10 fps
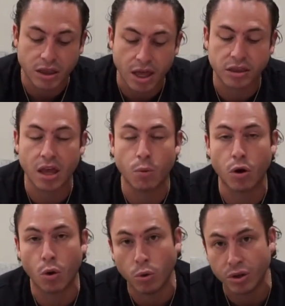that they
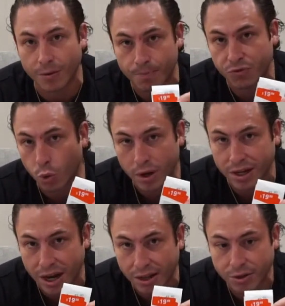were only
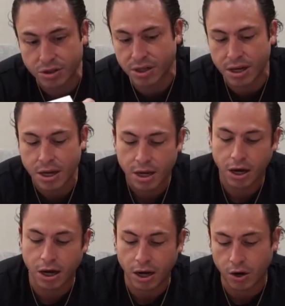
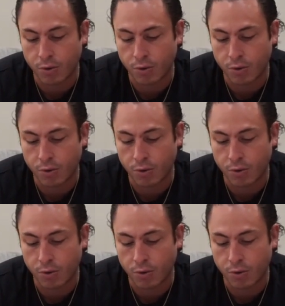$20.